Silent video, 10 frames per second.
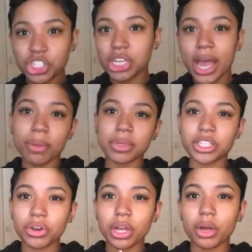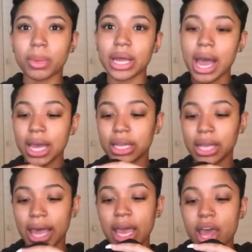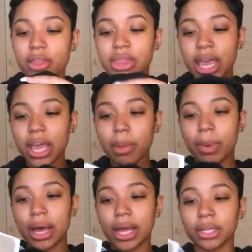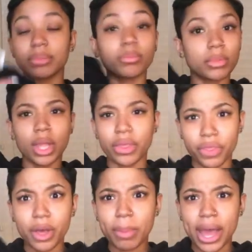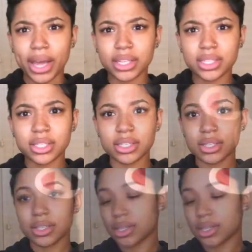type material, but kind of like thick, but the best.